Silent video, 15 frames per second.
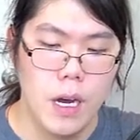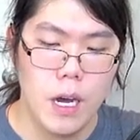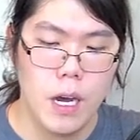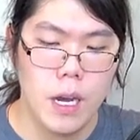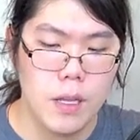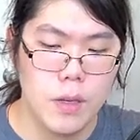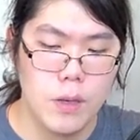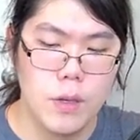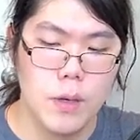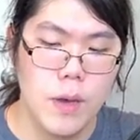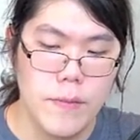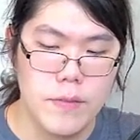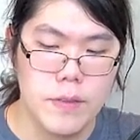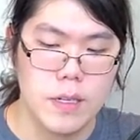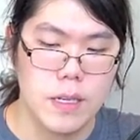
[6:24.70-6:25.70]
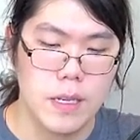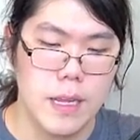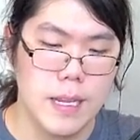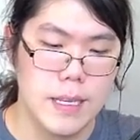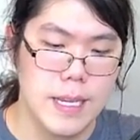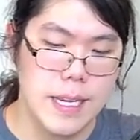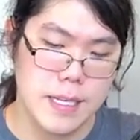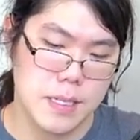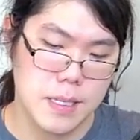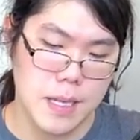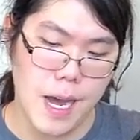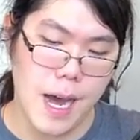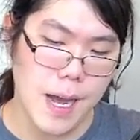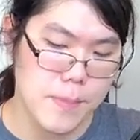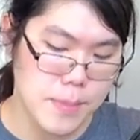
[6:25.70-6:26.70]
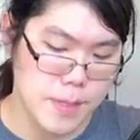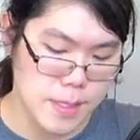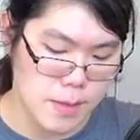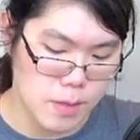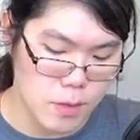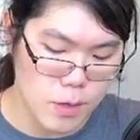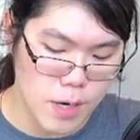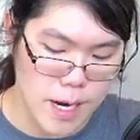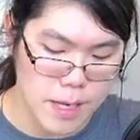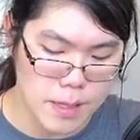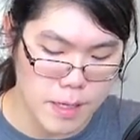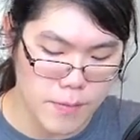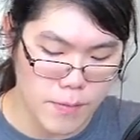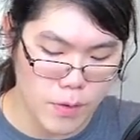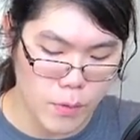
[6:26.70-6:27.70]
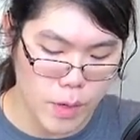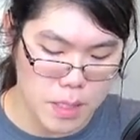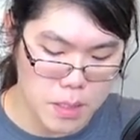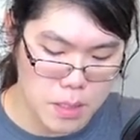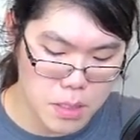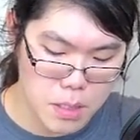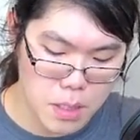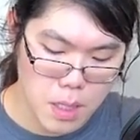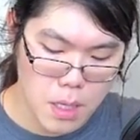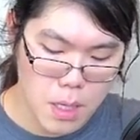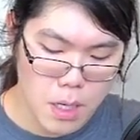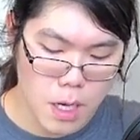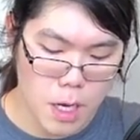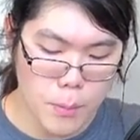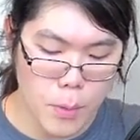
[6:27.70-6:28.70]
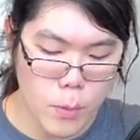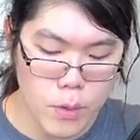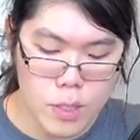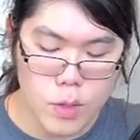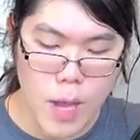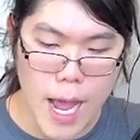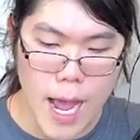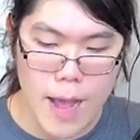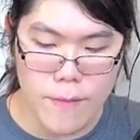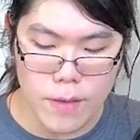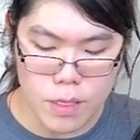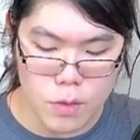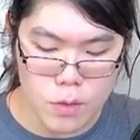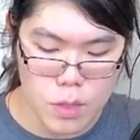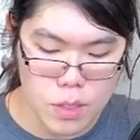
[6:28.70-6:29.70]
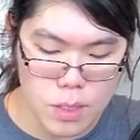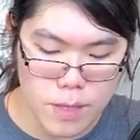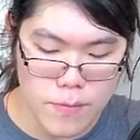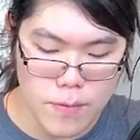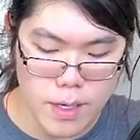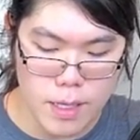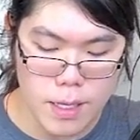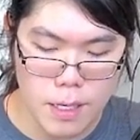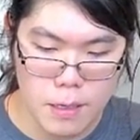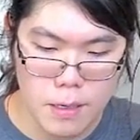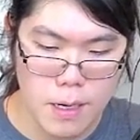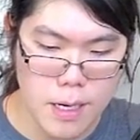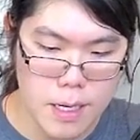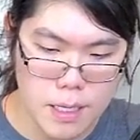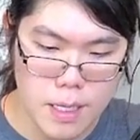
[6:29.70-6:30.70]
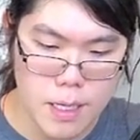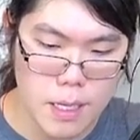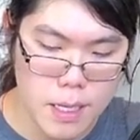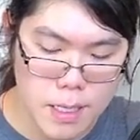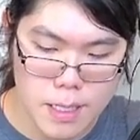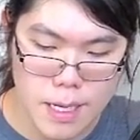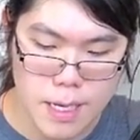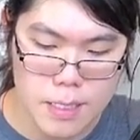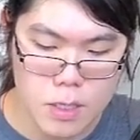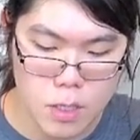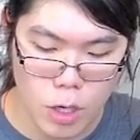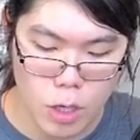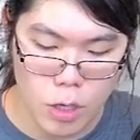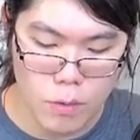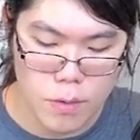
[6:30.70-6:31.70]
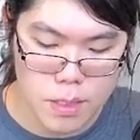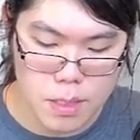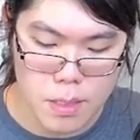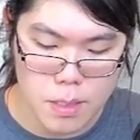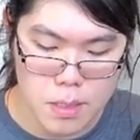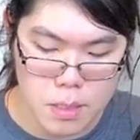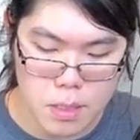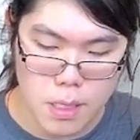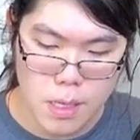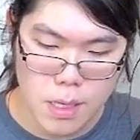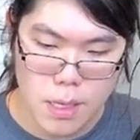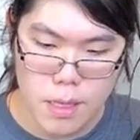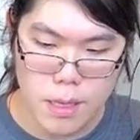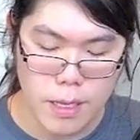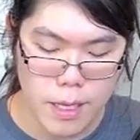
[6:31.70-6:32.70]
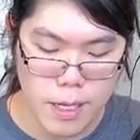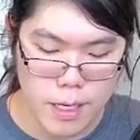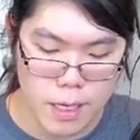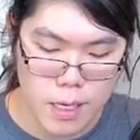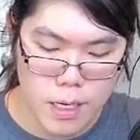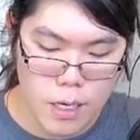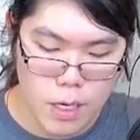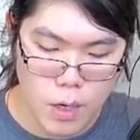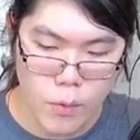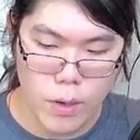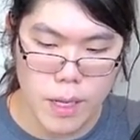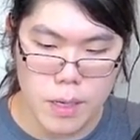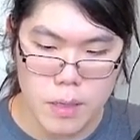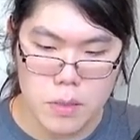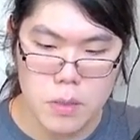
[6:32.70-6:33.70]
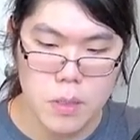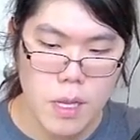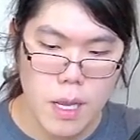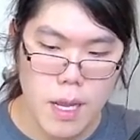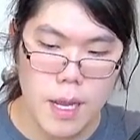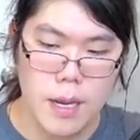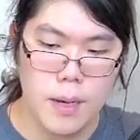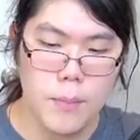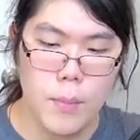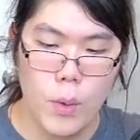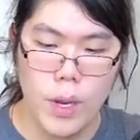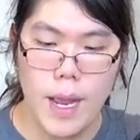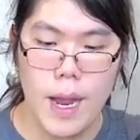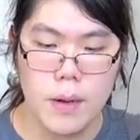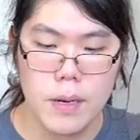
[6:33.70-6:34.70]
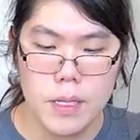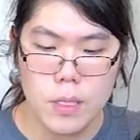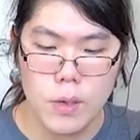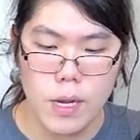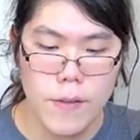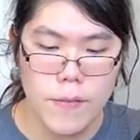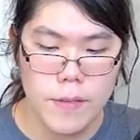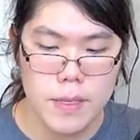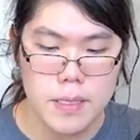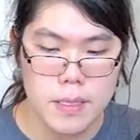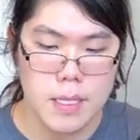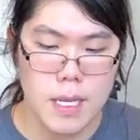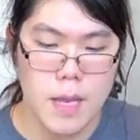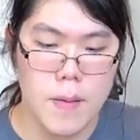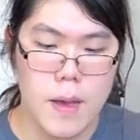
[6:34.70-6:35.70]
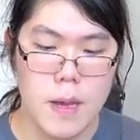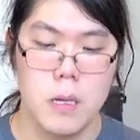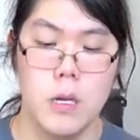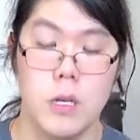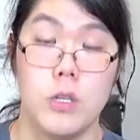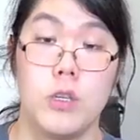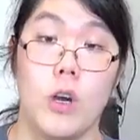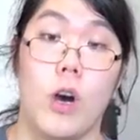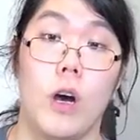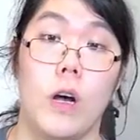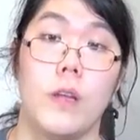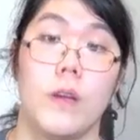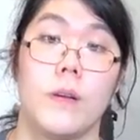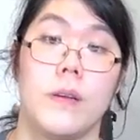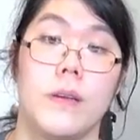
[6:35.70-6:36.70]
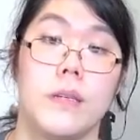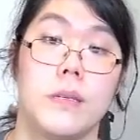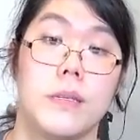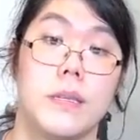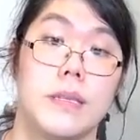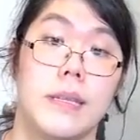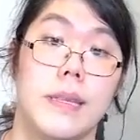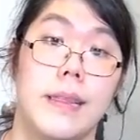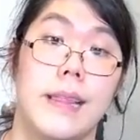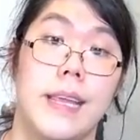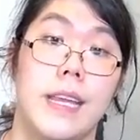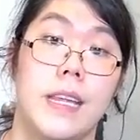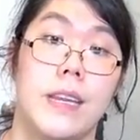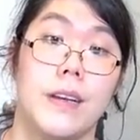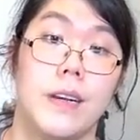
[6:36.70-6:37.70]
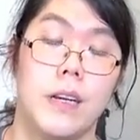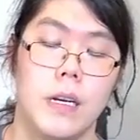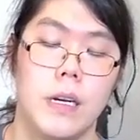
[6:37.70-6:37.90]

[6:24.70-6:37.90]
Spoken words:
you do have to, it takes time to try out the different weights. But once you have it, you just leave it in there, and it has tolerances like no one else. And boy howdy, do I have things to say about tolerances later.